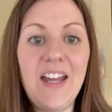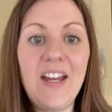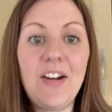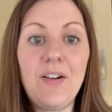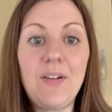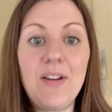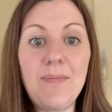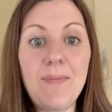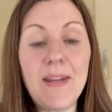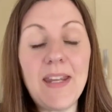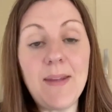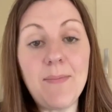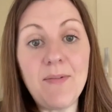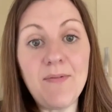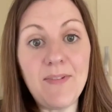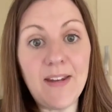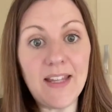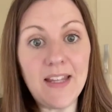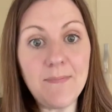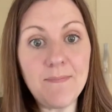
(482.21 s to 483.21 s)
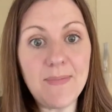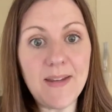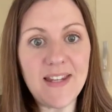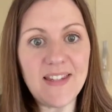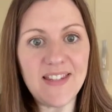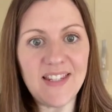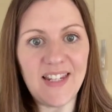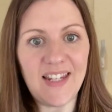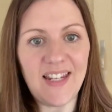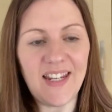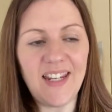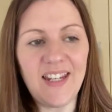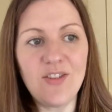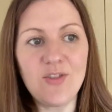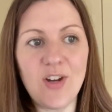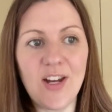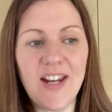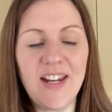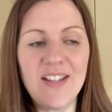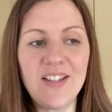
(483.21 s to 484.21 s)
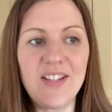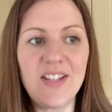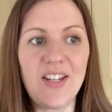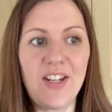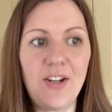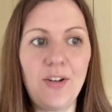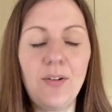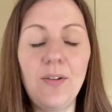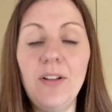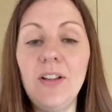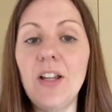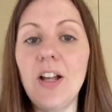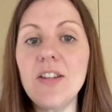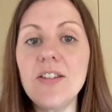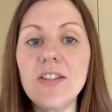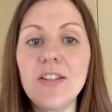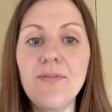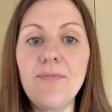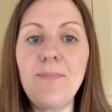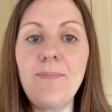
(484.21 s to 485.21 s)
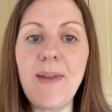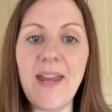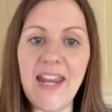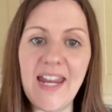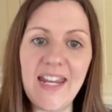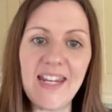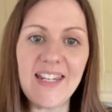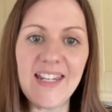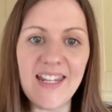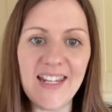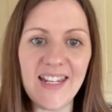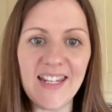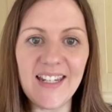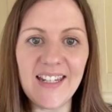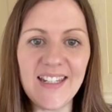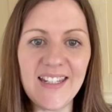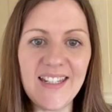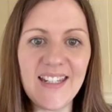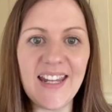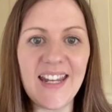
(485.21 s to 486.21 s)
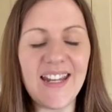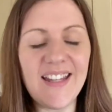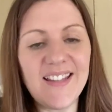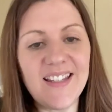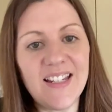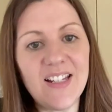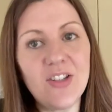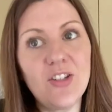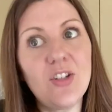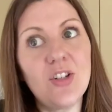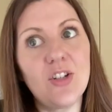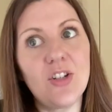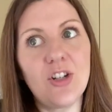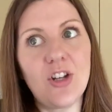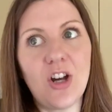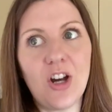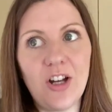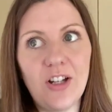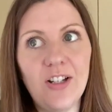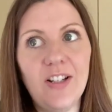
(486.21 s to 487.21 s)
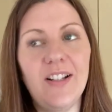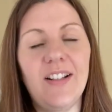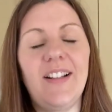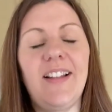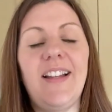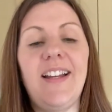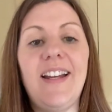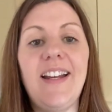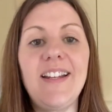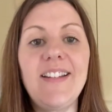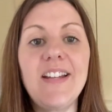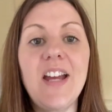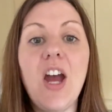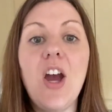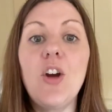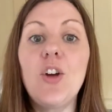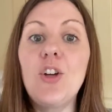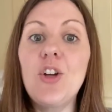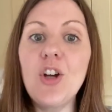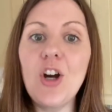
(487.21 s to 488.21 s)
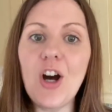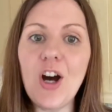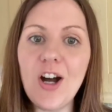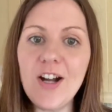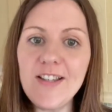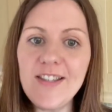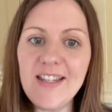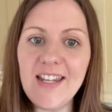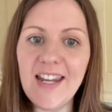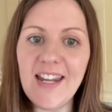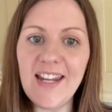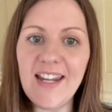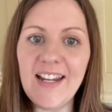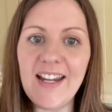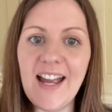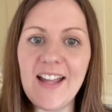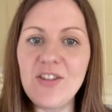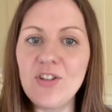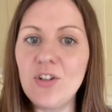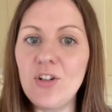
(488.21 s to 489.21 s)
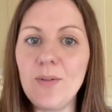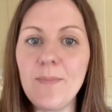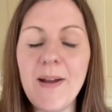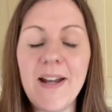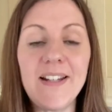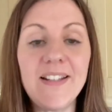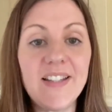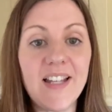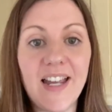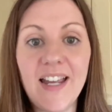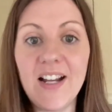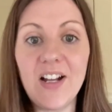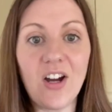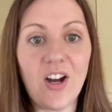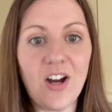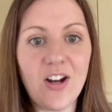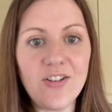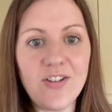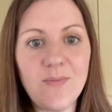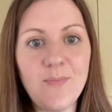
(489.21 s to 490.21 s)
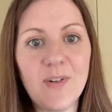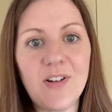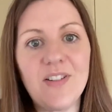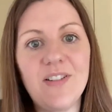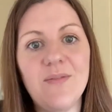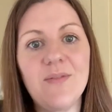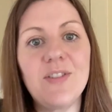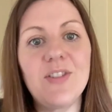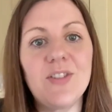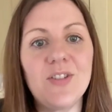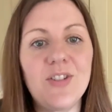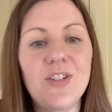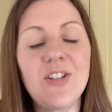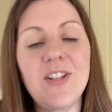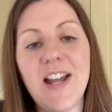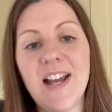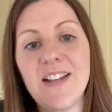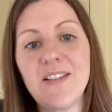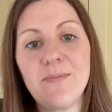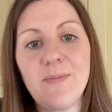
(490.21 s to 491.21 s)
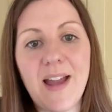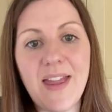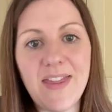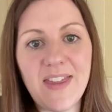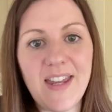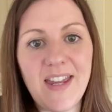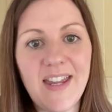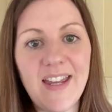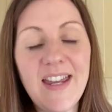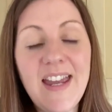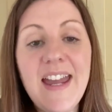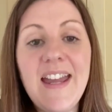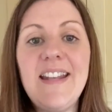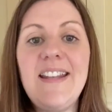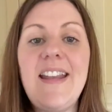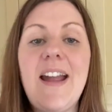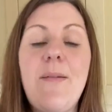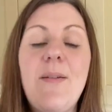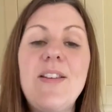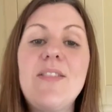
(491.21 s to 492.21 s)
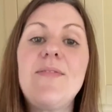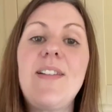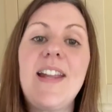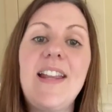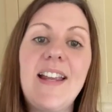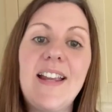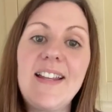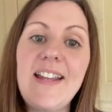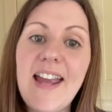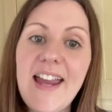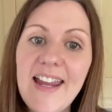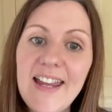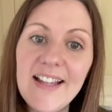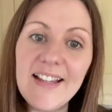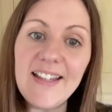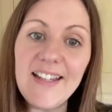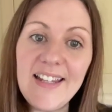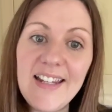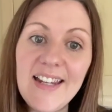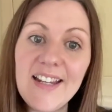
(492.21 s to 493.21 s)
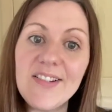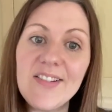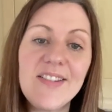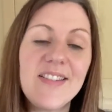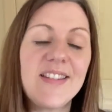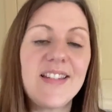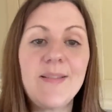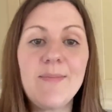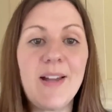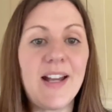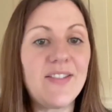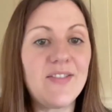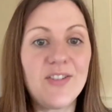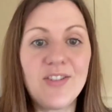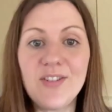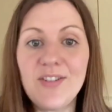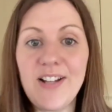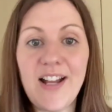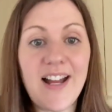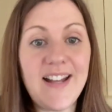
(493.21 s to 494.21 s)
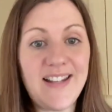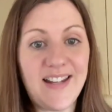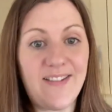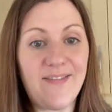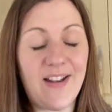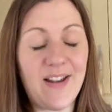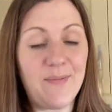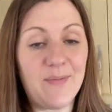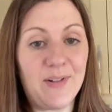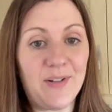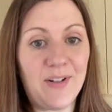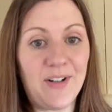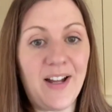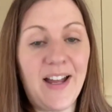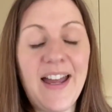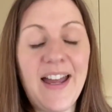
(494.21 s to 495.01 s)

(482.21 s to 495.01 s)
We've been keeping really busy, trying to. Lots of baking, eating chocolate, gardening. I dug up my entire garden because it was such nice weather. Now it's raining and hailing. It doesn't seem like such a good idea anymore.